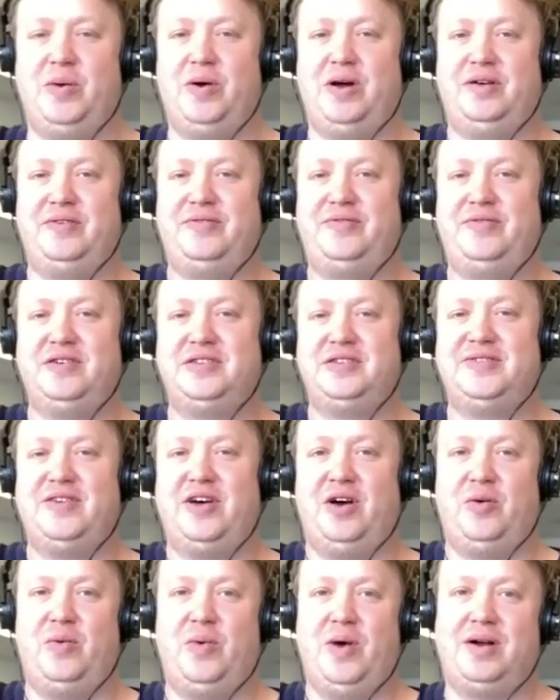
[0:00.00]
Well, first of
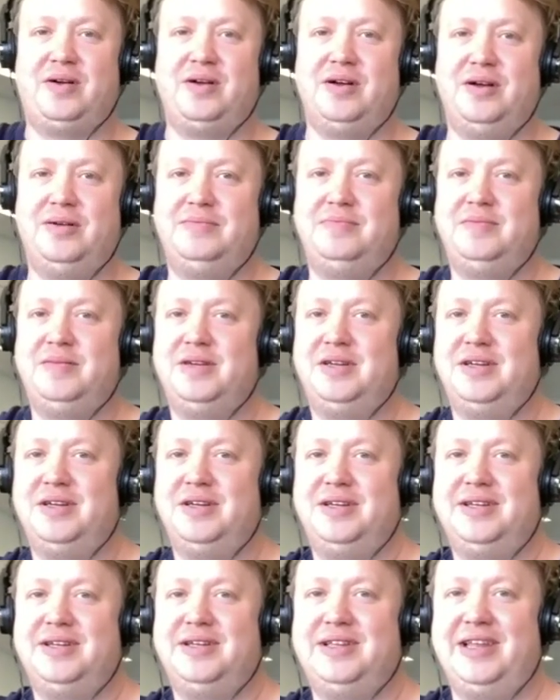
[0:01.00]
all, welcome,
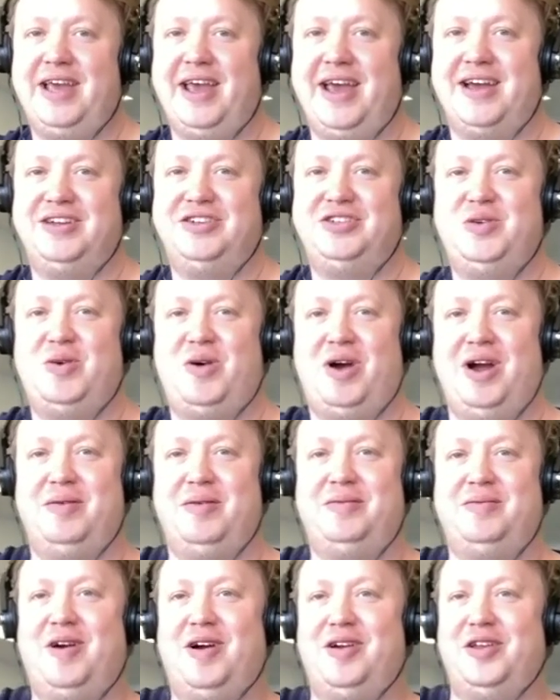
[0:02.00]
LeighAnn, to
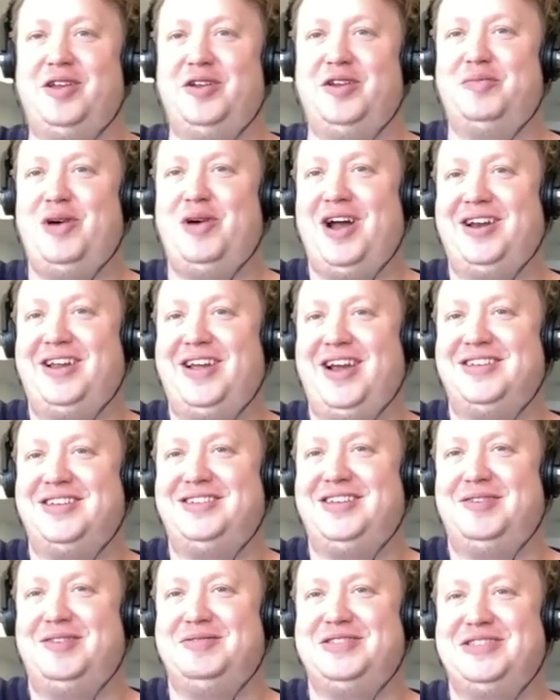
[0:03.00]
our little podcast
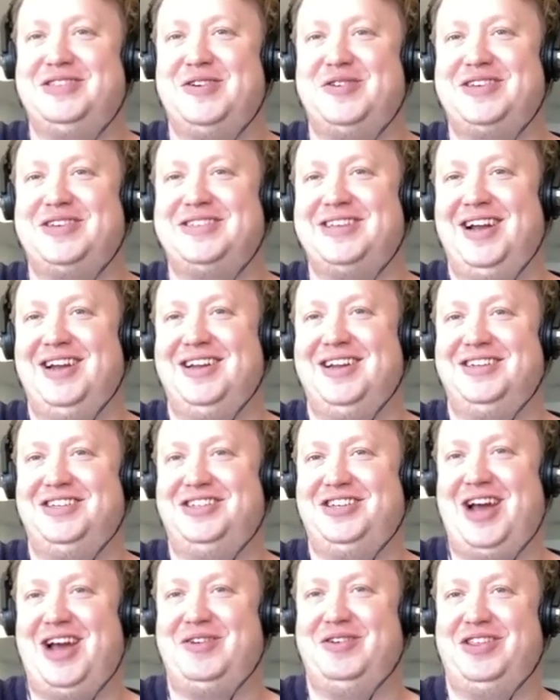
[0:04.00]
here. I'm so excited to
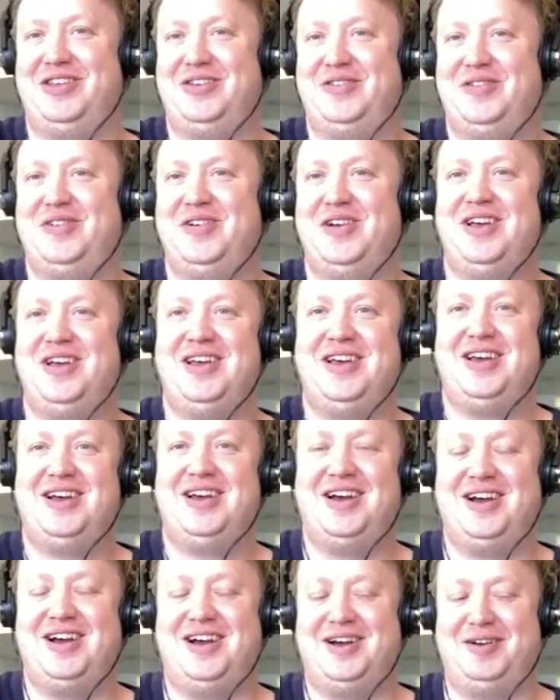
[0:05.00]
chat with you.
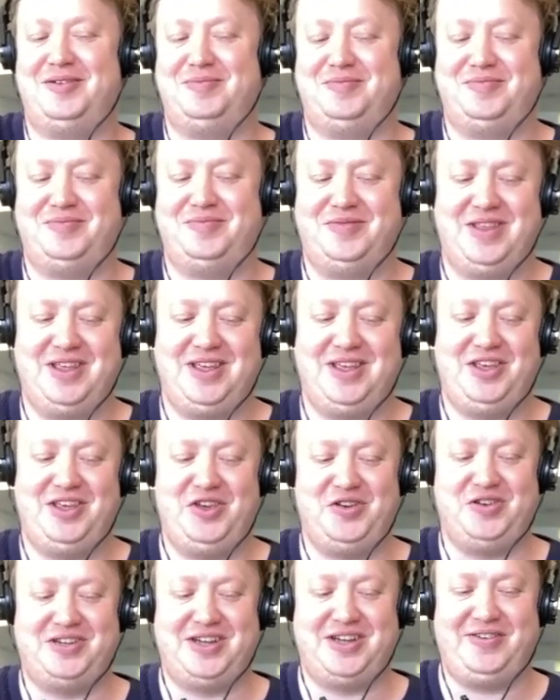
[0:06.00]

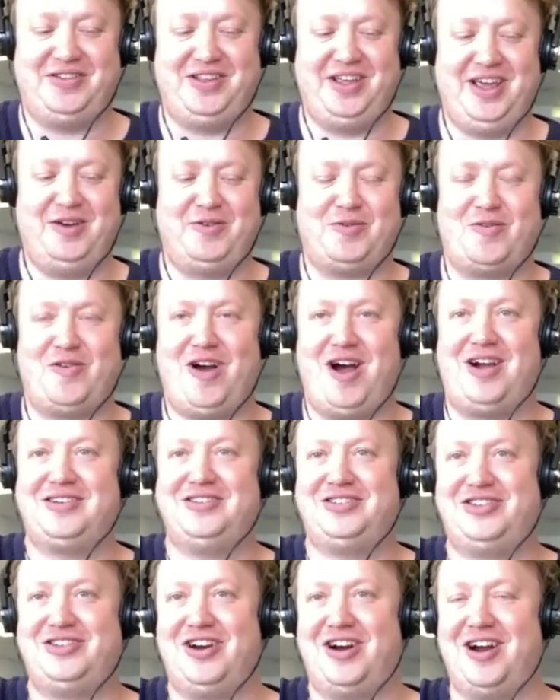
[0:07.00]
You're definitely a rock
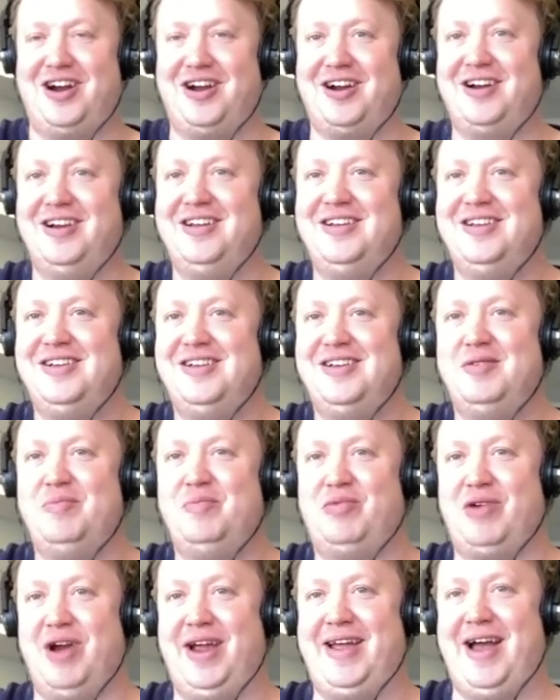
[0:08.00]
star
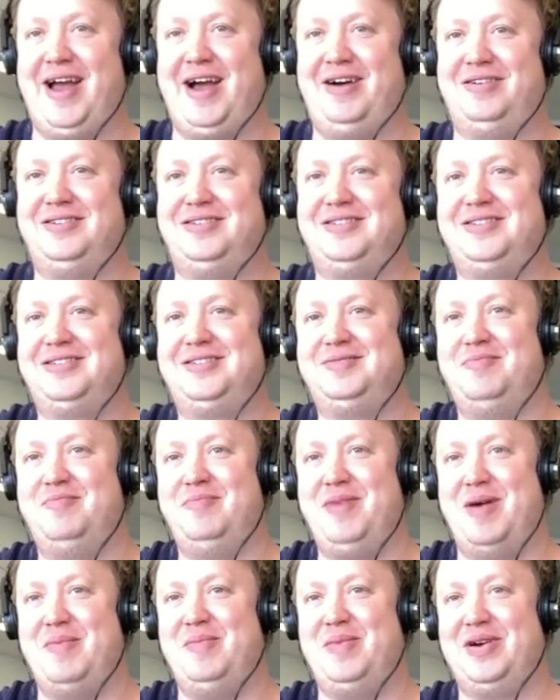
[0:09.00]
Breakout
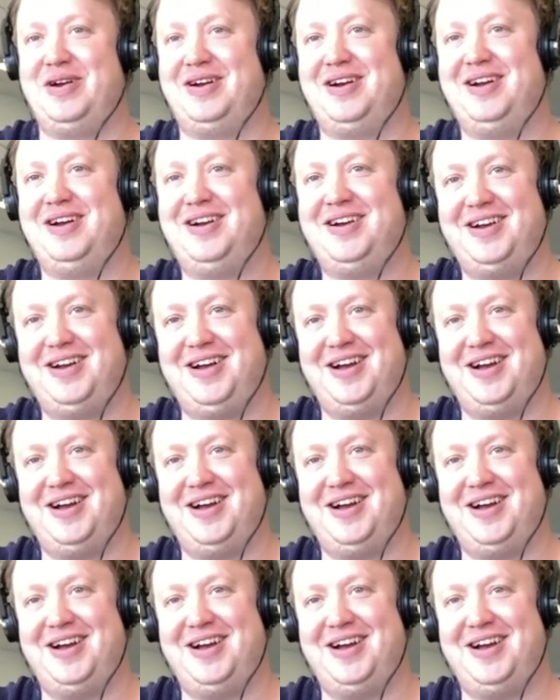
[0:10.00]
member,